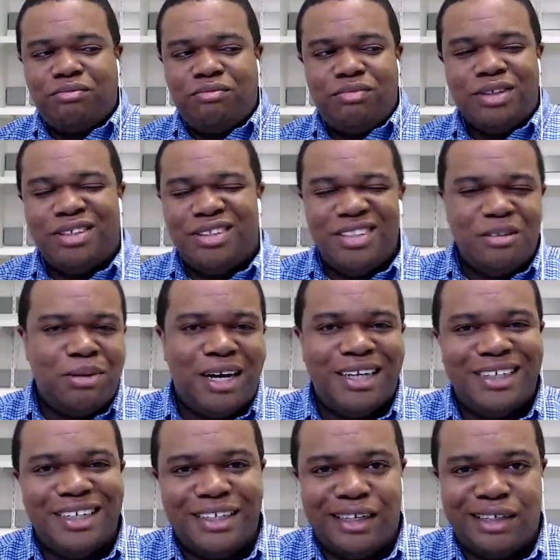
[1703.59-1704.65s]
sitting behind a
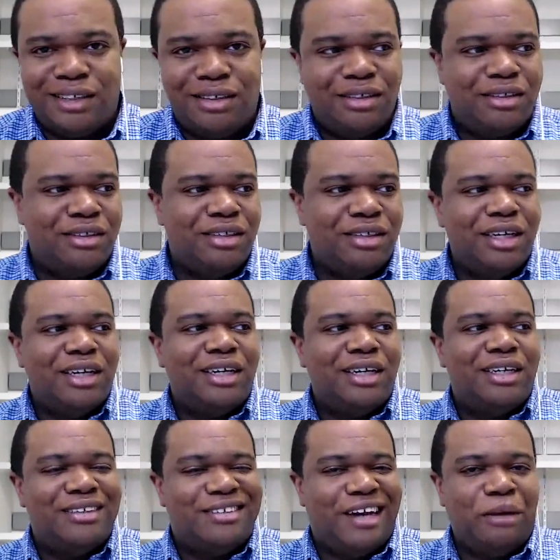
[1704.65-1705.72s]
desk
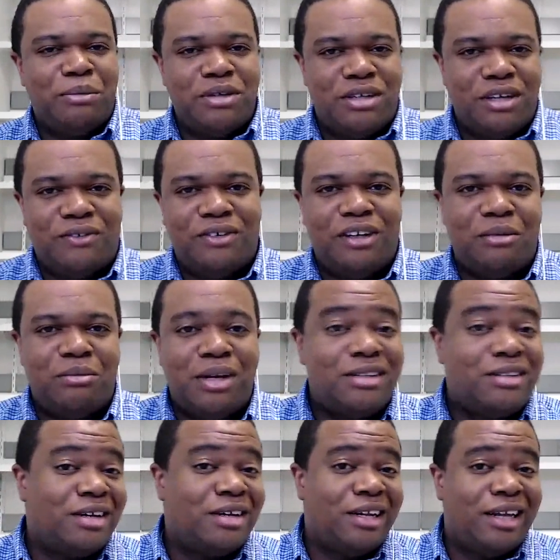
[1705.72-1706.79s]
and typing stuff up. Not to
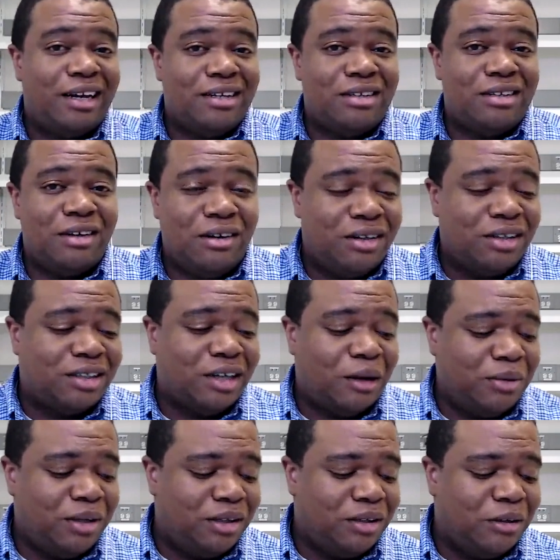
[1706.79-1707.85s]
say that that isn't a hard job
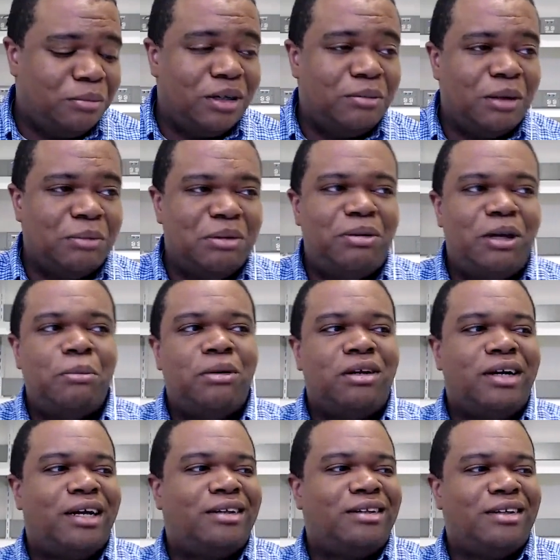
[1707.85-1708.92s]
either, but I mean, people are
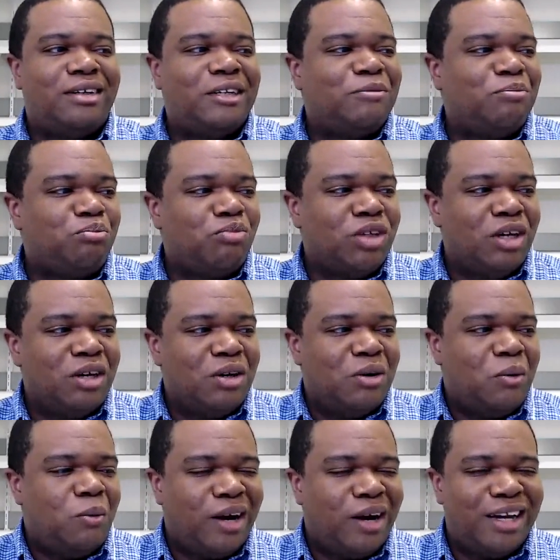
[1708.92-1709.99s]
out there
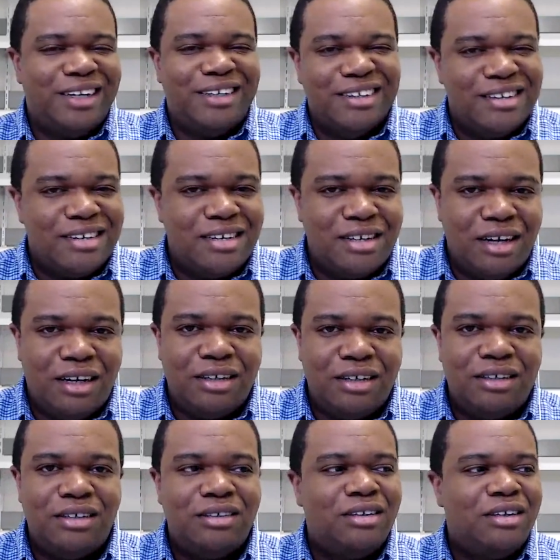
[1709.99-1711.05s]
working in the
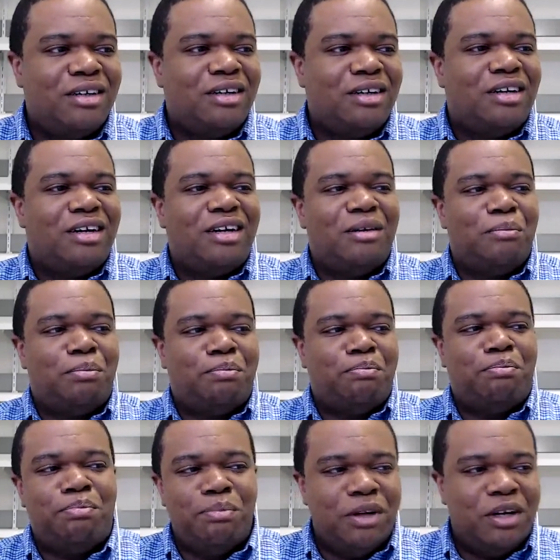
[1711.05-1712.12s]
sun,
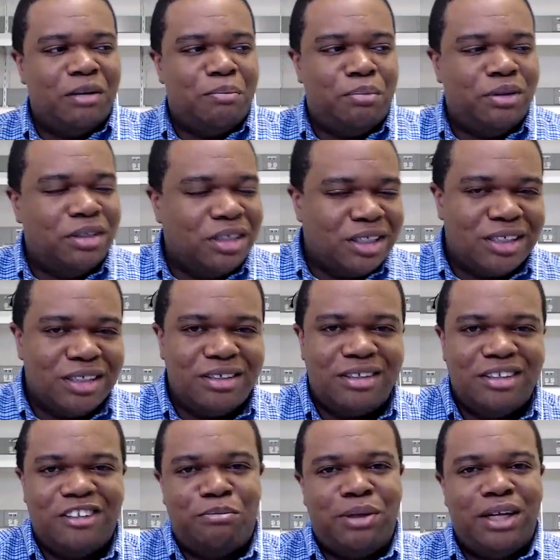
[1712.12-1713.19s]
pushing
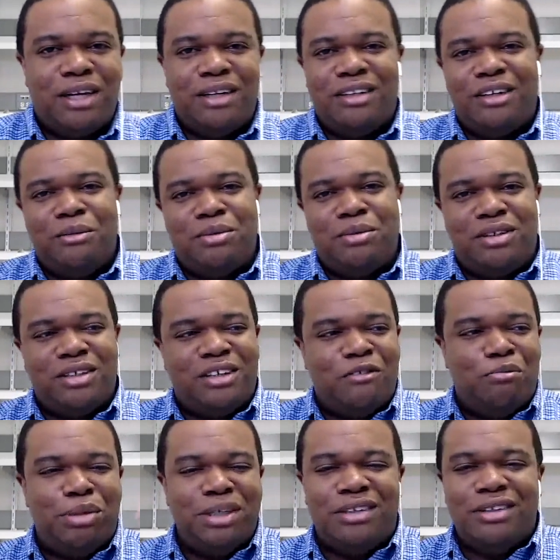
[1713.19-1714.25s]
stuff, picking up stuff,
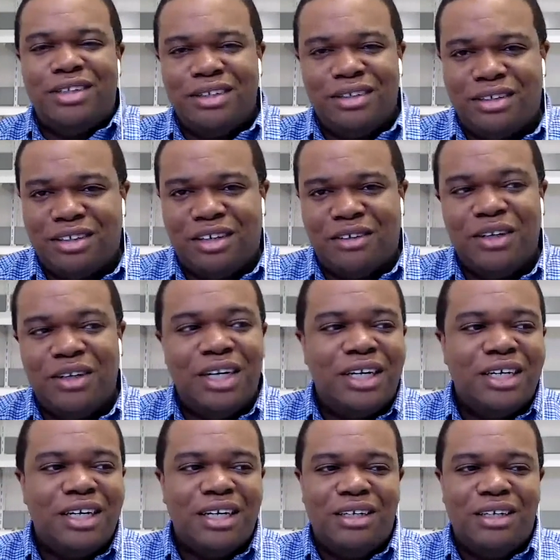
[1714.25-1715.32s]
building stuff.
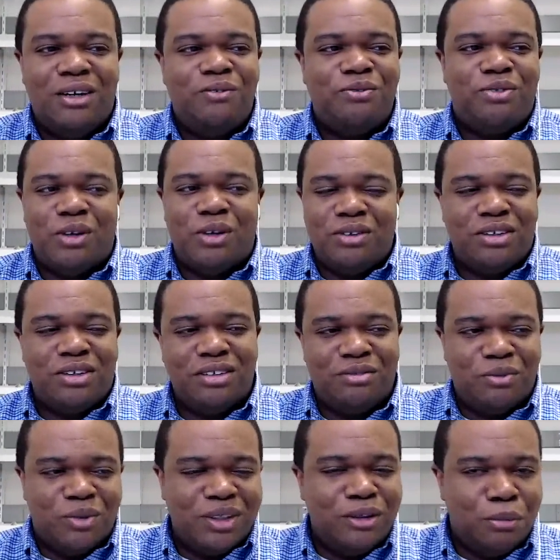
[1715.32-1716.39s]
Those are
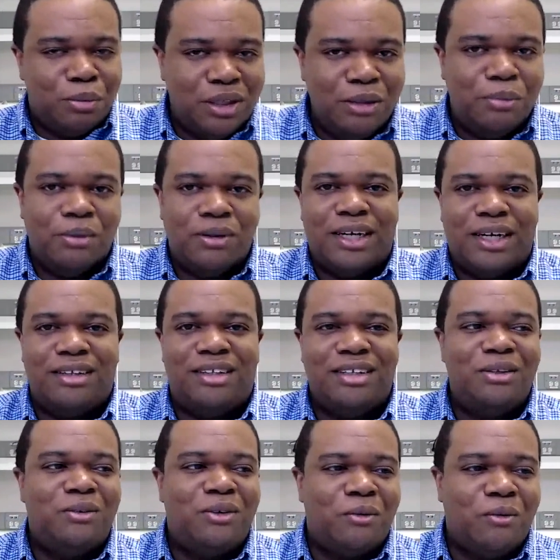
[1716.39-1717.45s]
real people out there
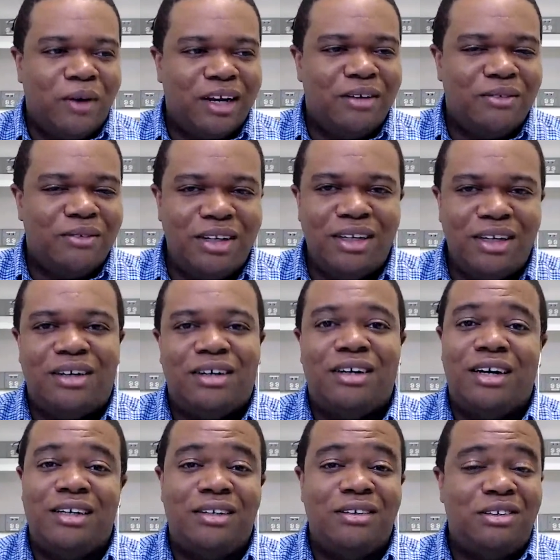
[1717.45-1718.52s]
who are working really hard,
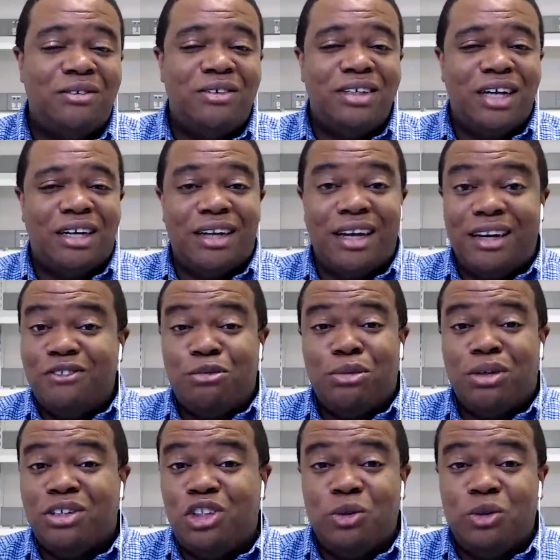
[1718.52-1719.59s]
and a lot of them are
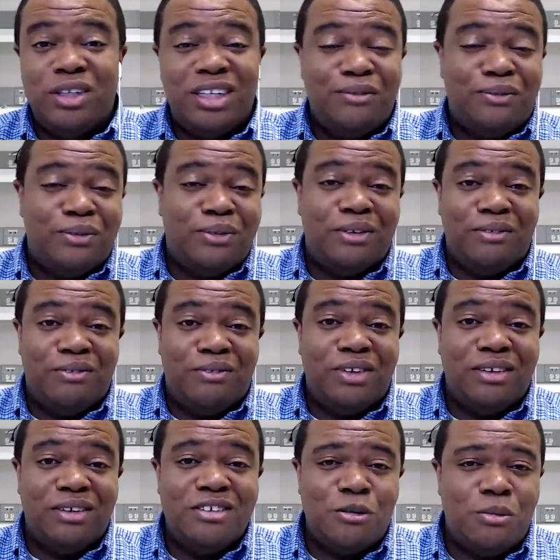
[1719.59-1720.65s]
doing it for a
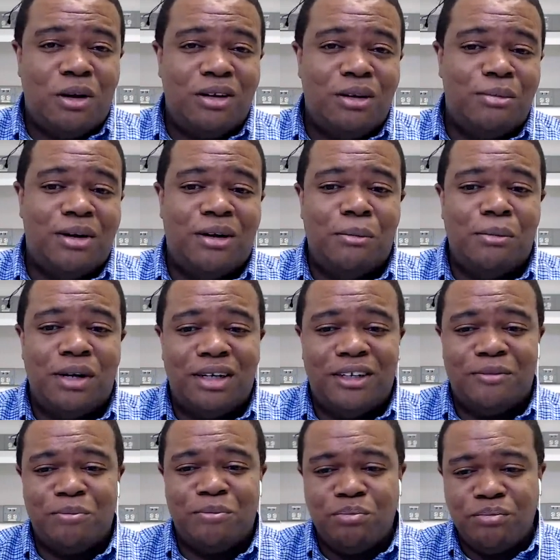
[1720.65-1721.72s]
very small amount of money.
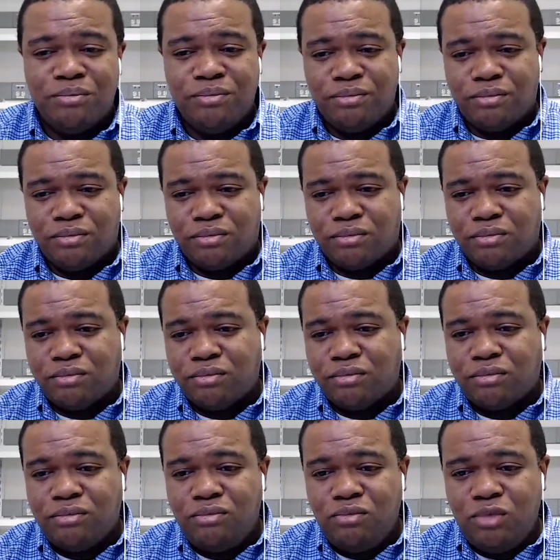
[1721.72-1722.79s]

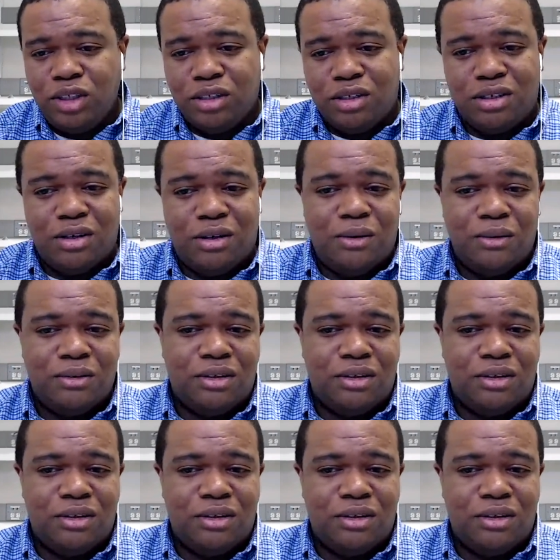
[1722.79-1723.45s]
So